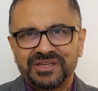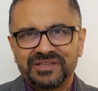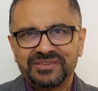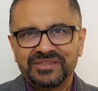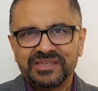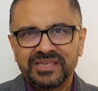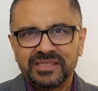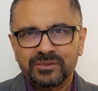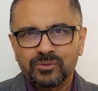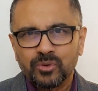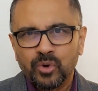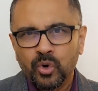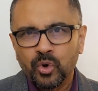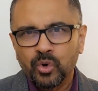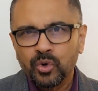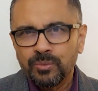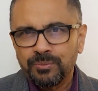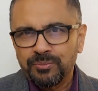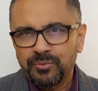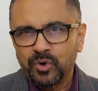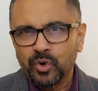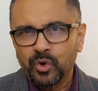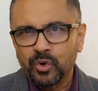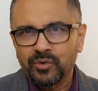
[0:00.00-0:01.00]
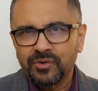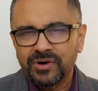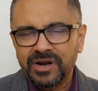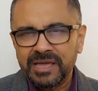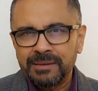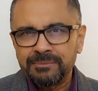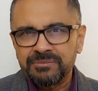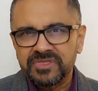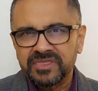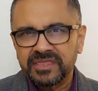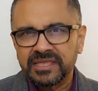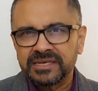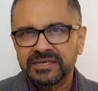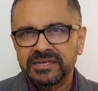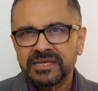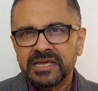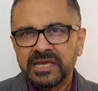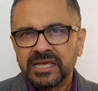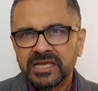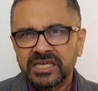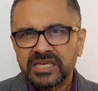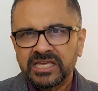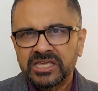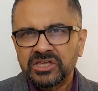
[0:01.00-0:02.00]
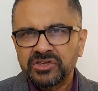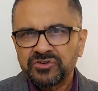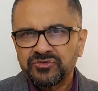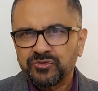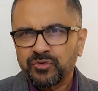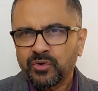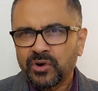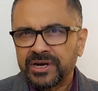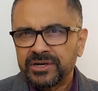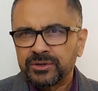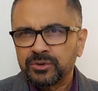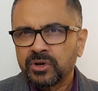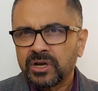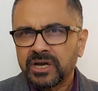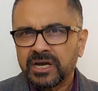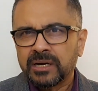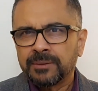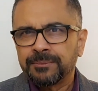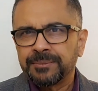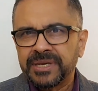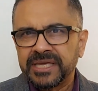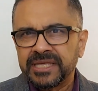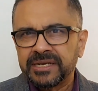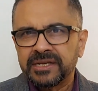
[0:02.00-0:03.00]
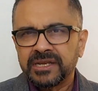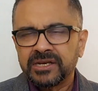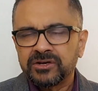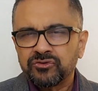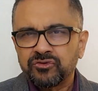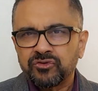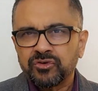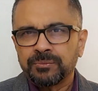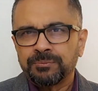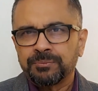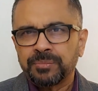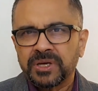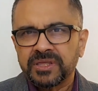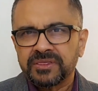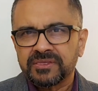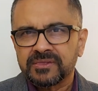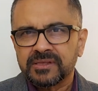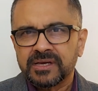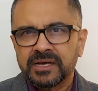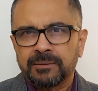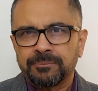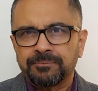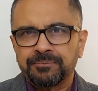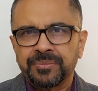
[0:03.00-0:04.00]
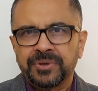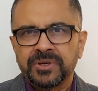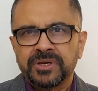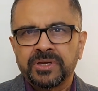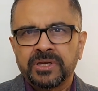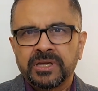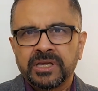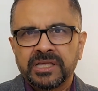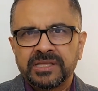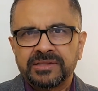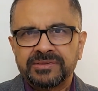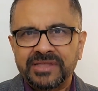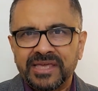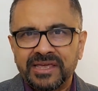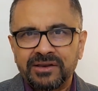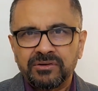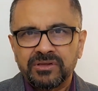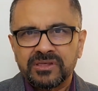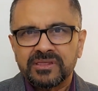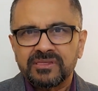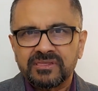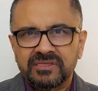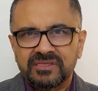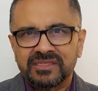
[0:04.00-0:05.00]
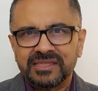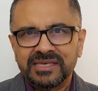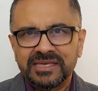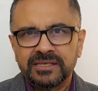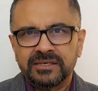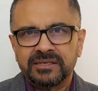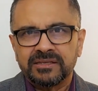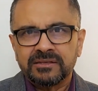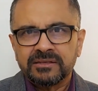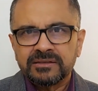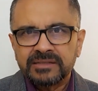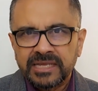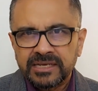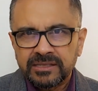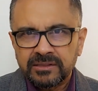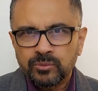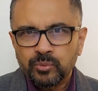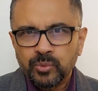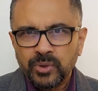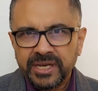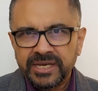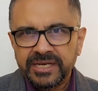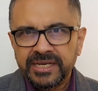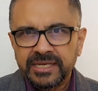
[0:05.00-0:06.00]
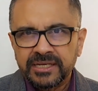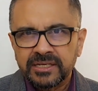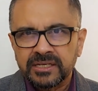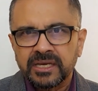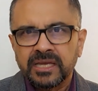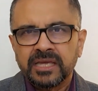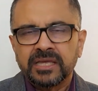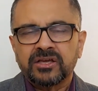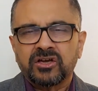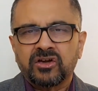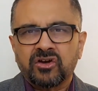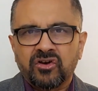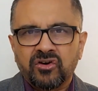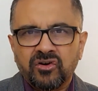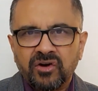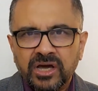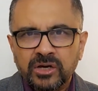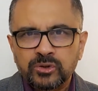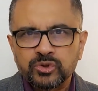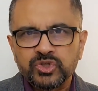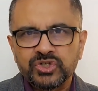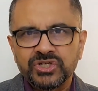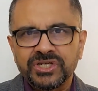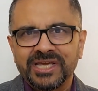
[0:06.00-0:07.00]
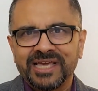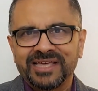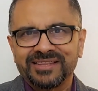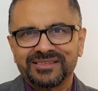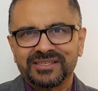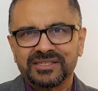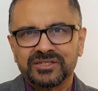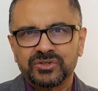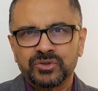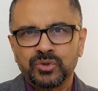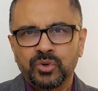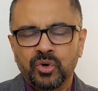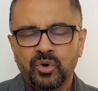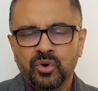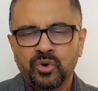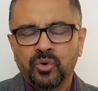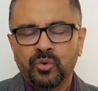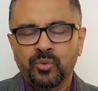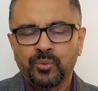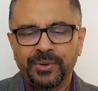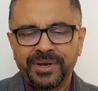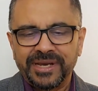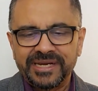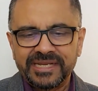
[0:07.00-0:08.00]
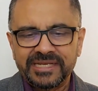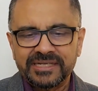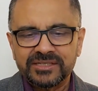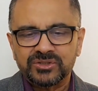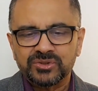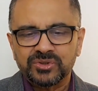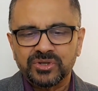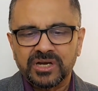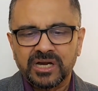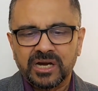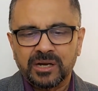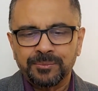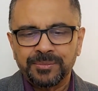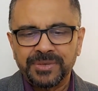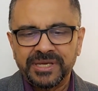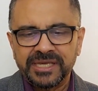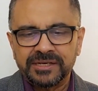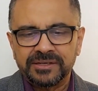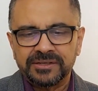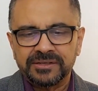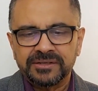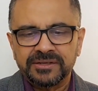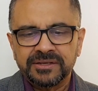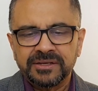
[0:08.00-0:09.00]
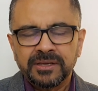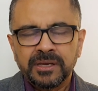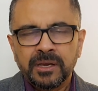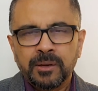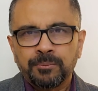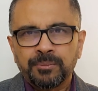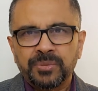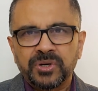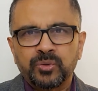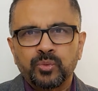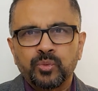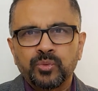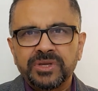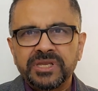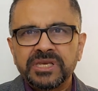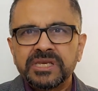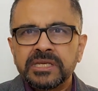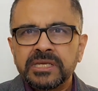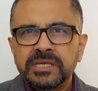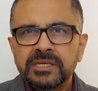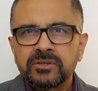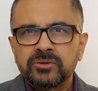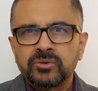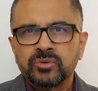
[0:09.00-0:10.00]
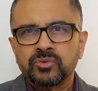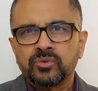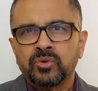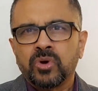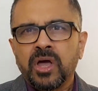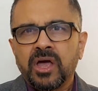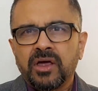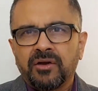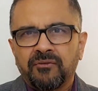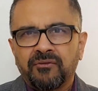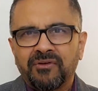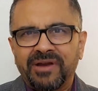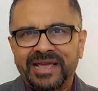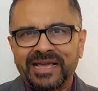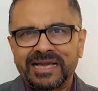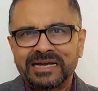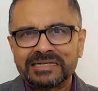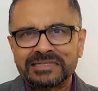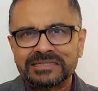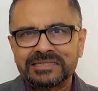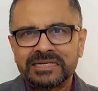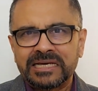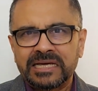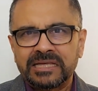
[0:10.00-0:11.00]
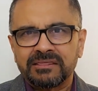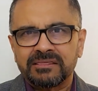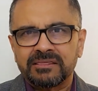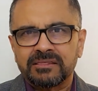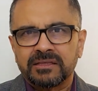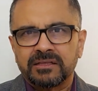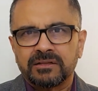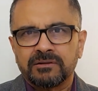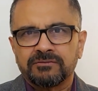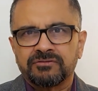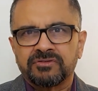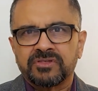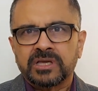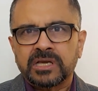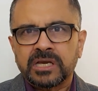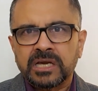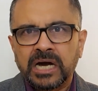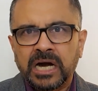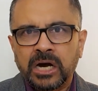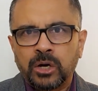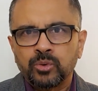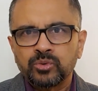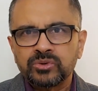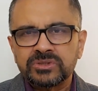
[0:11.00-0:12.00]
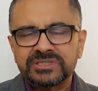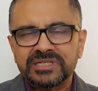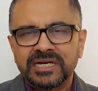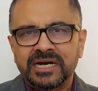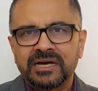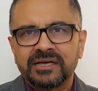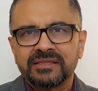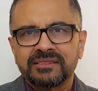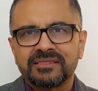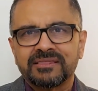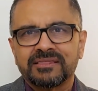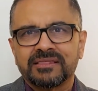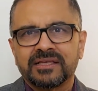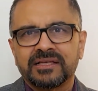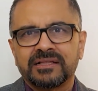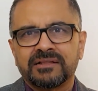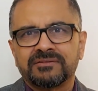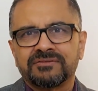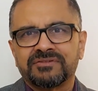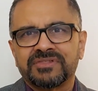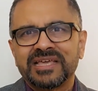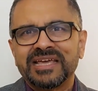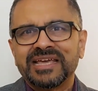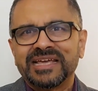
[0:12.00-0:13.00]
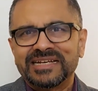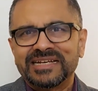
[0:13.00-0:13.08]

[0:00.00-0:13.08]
These old programs that try to come in and trip us up. There is sin that's waiting, crouching at the door, waiting to come in. But we need to reckon ourselves, count ourselves